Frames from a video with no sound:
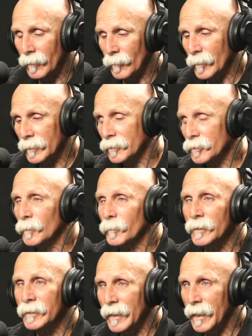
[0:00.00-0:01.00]
with the
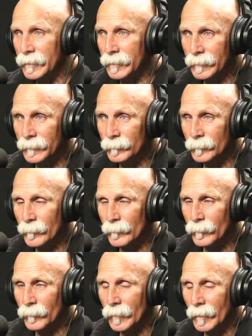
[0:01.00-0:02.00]
superintendent
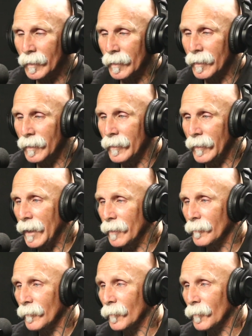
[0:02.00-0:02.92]
that